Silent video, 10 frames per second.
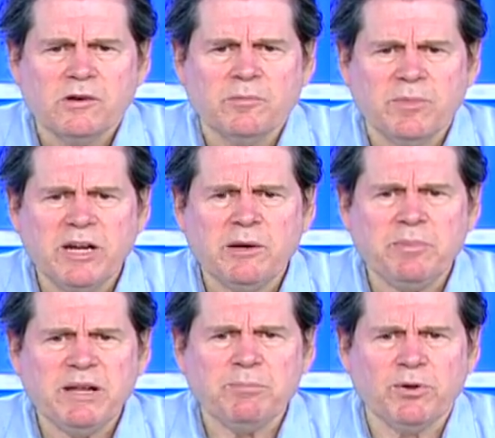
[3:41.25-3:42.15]
many
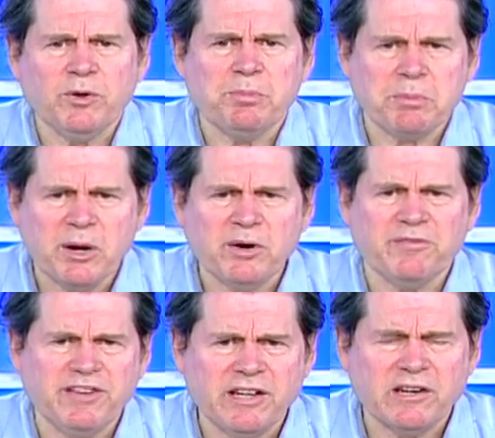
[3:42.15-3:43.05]
people who promote a
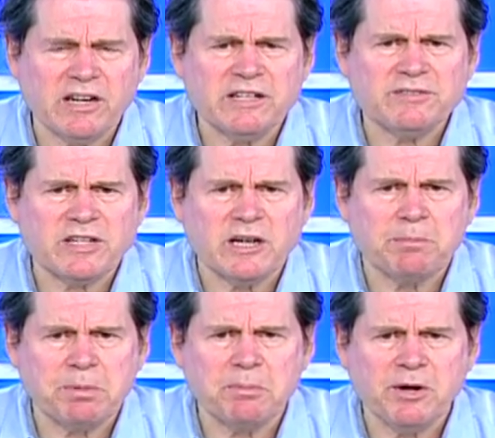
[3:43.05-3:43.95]
vegan lifestyle
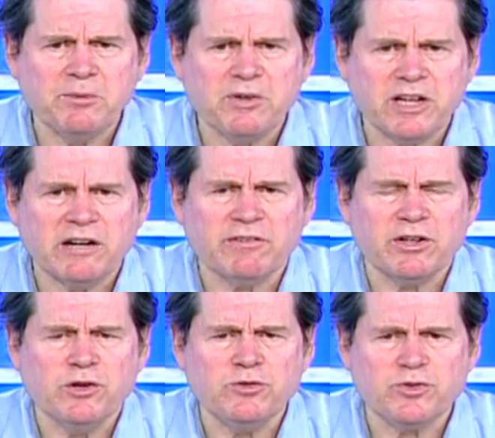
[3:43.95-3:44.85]
promote kind of a
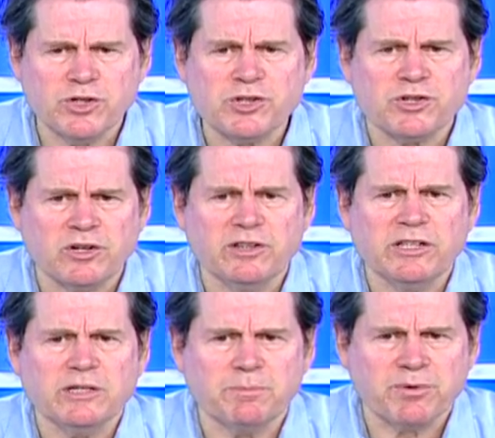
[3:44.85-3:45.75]
nutritionally
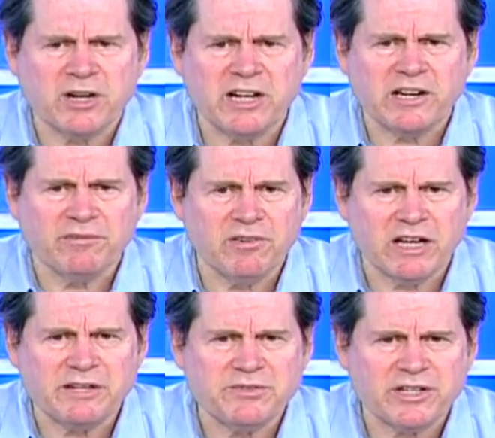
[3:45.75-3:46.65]
deprived
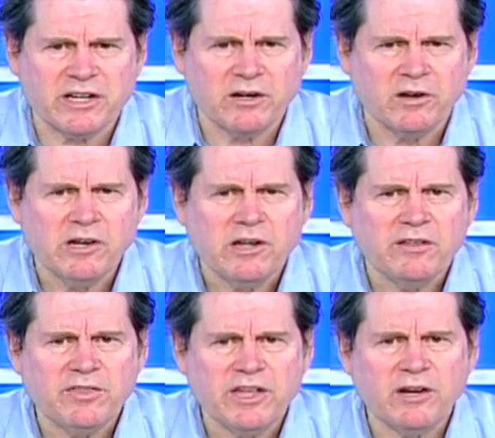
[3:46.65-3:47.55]
lifestyle
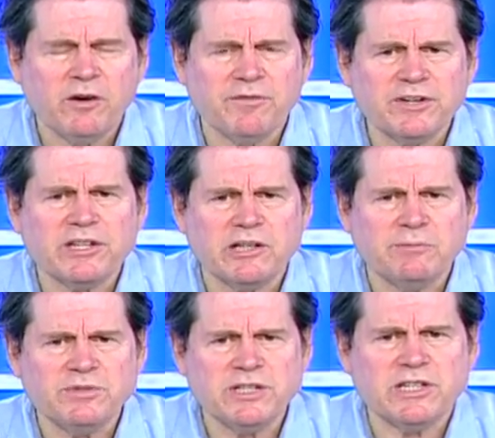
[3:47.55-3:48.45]
that
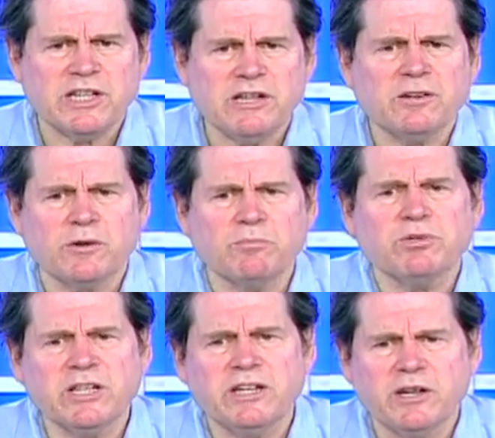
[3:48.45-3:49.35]
oftentimes is
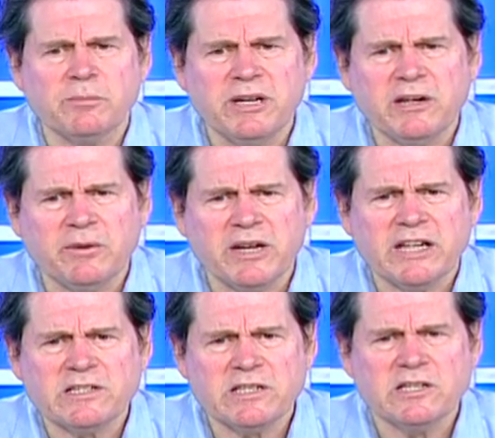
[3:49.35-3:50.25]
incomplete in amino
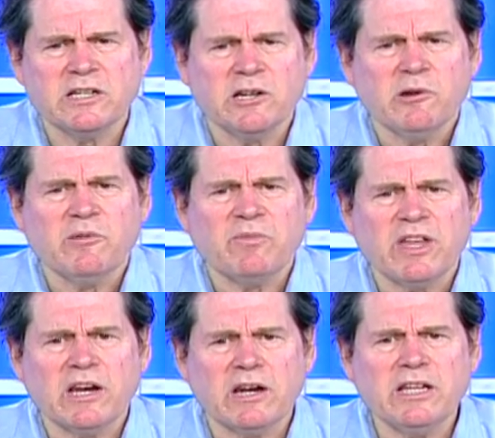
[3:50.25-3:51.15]
acids
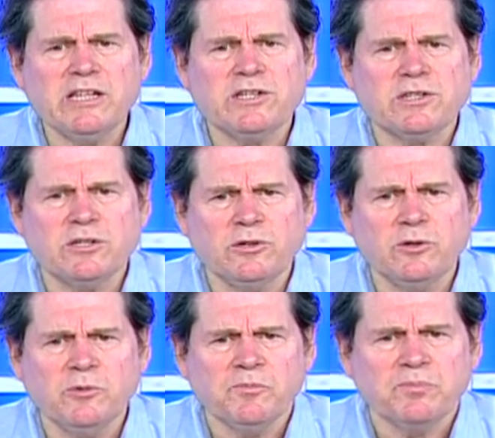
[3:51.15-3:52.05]
and leads
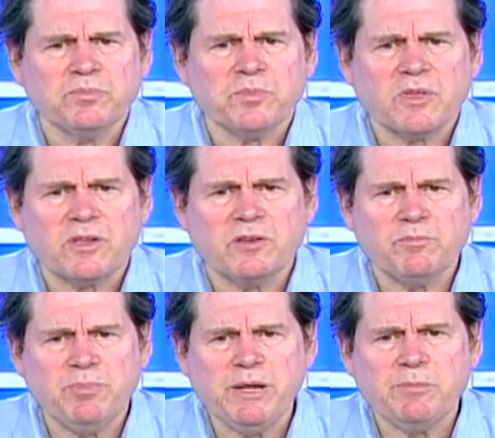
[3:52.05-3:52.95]
to
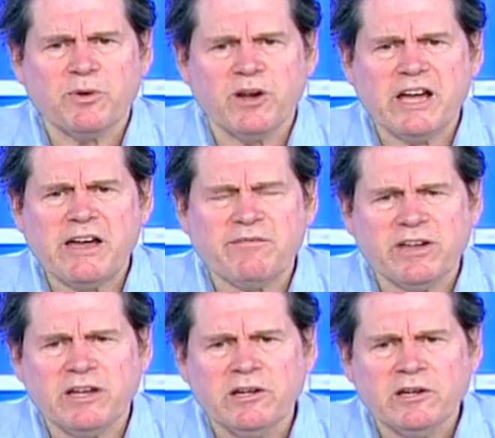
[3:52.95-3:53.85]
people
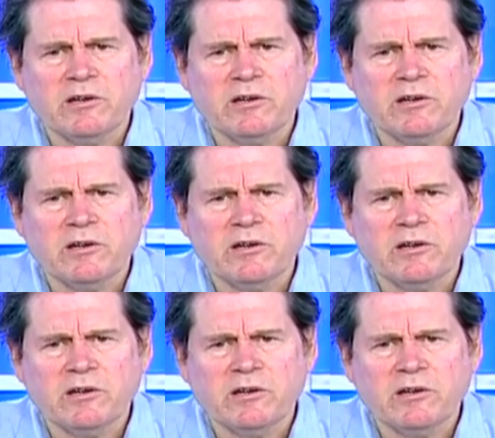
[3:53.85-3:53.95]
having